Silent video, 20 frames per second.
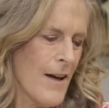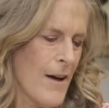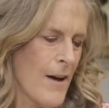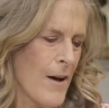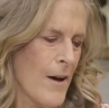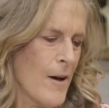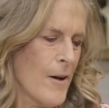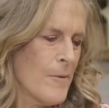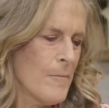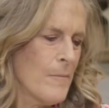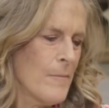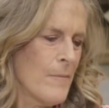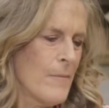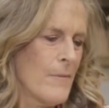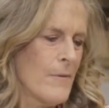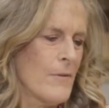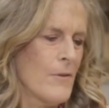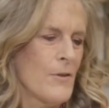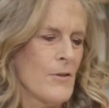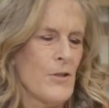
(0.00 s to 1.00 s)

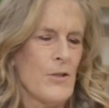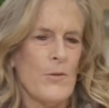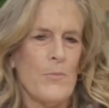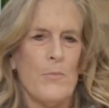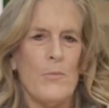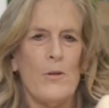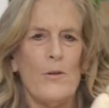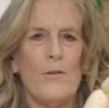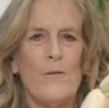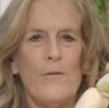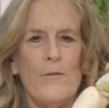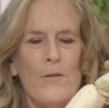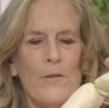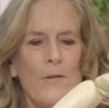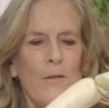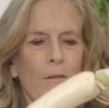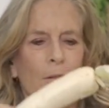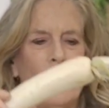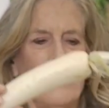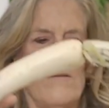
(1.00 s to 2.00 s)
They're just
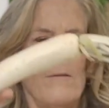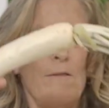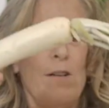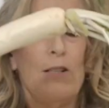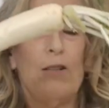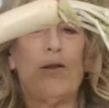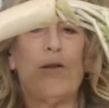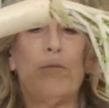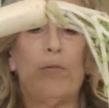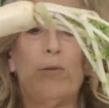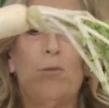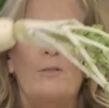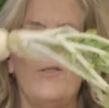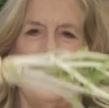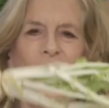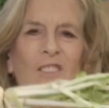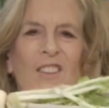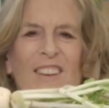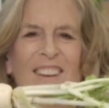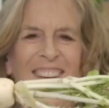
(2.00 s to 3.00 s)
beautiful
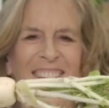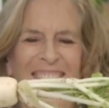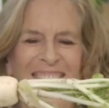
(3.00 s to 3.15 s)
vegetables.